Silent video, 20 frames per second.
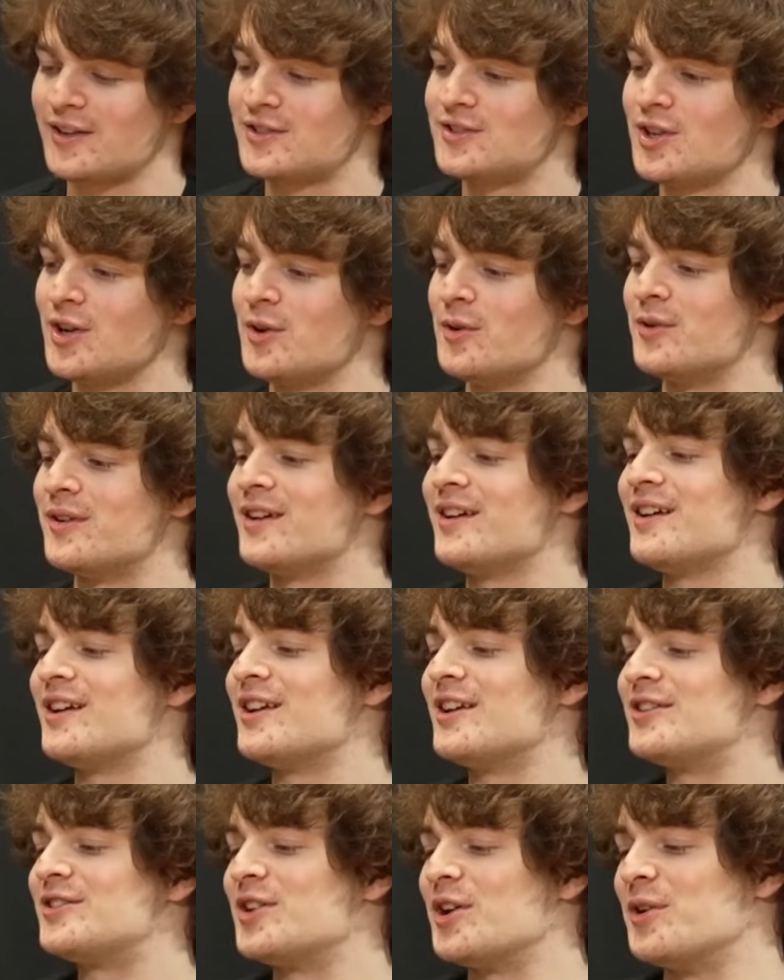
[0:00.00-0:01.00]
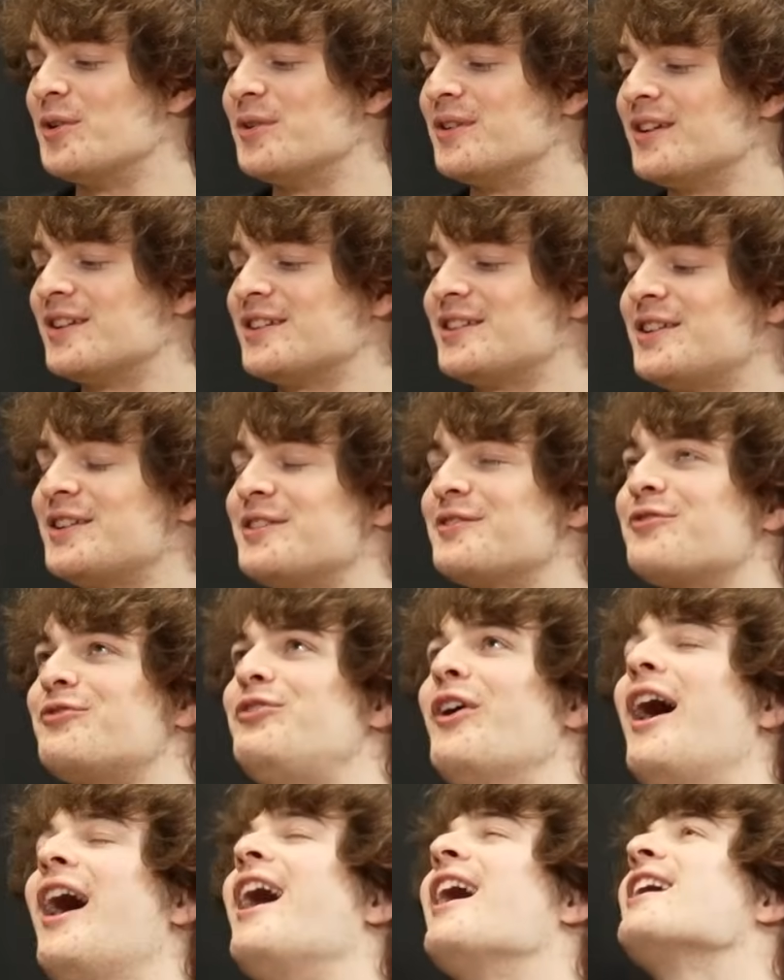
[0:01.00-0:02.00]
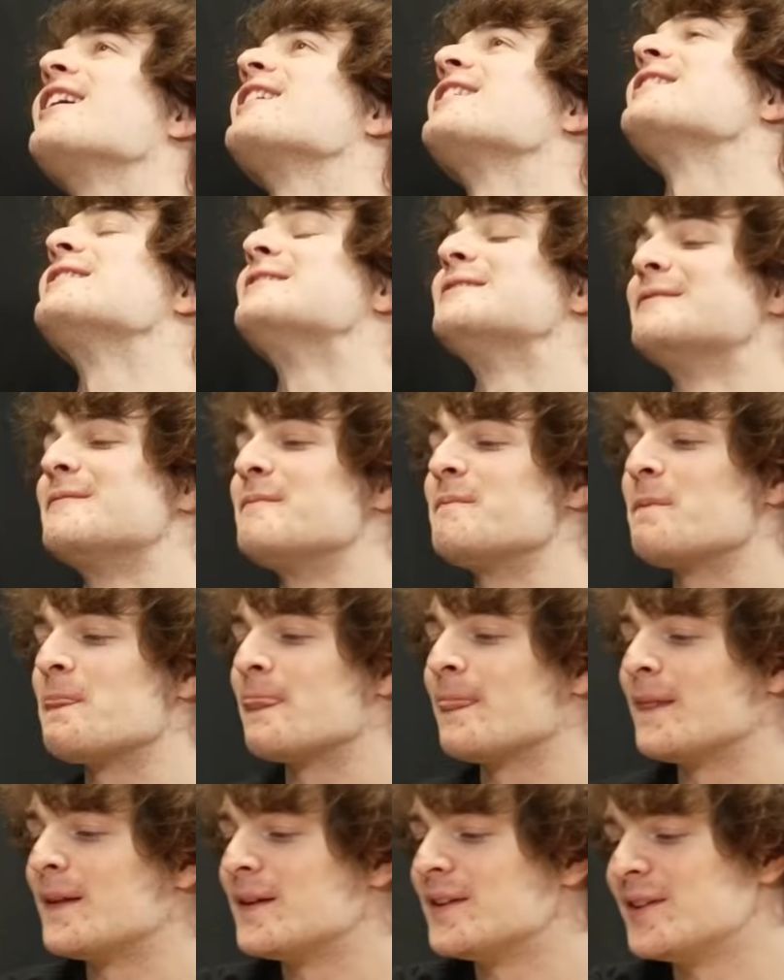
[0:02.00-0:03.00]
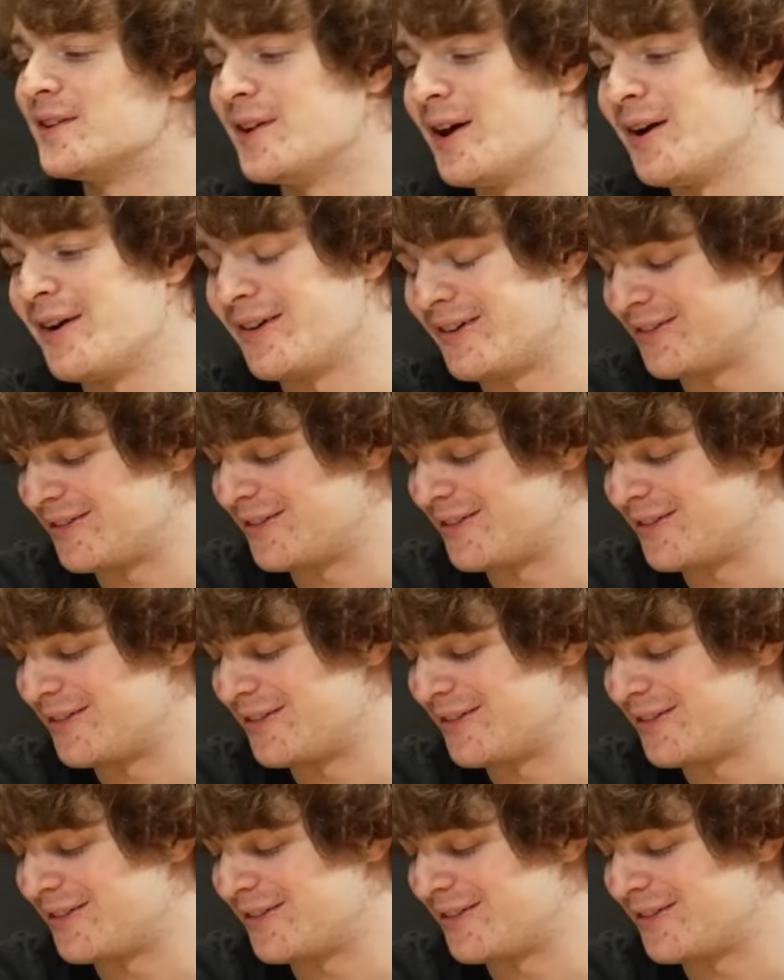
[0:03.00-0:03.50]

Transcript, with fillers: dude, dude, you fuck. You know,